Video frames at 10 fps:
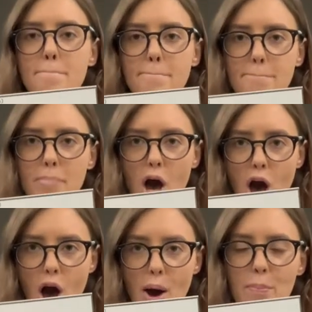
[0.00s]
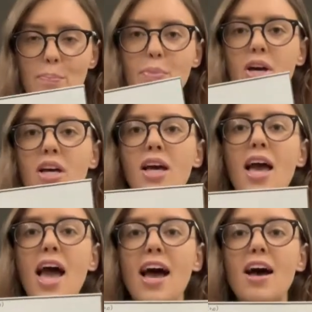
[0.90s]
Pop.
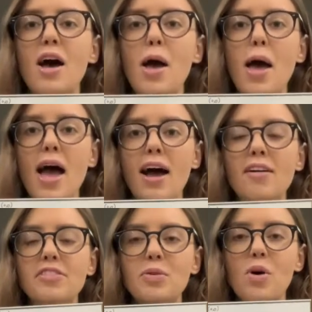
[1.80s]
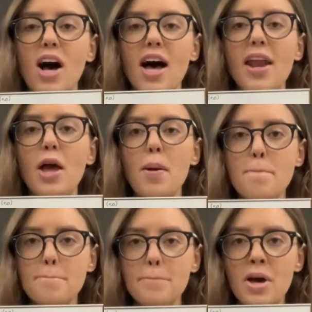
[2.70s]
Everyone.
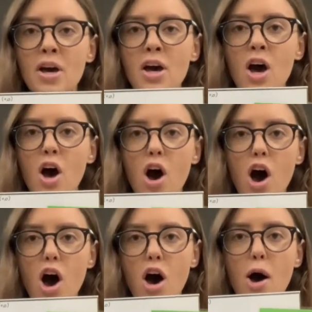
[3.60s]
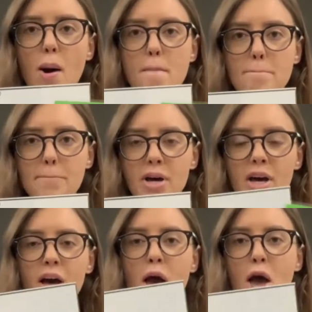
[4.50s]
Pop.
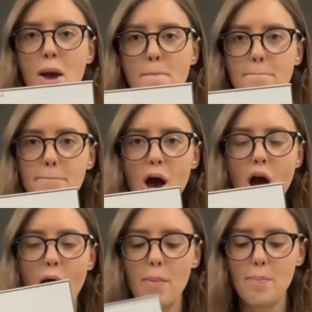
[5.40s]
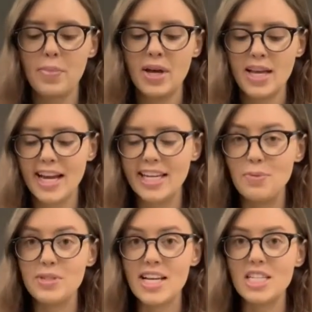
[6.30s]
Pop. Can you
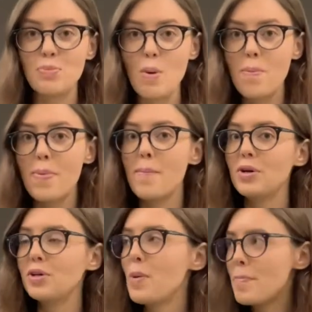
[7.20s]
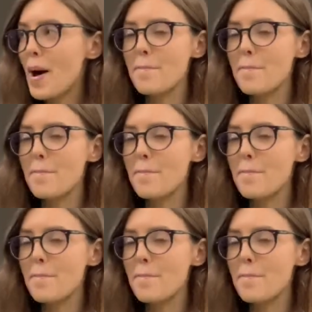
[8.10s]
pretend to pop a bubble? Pop.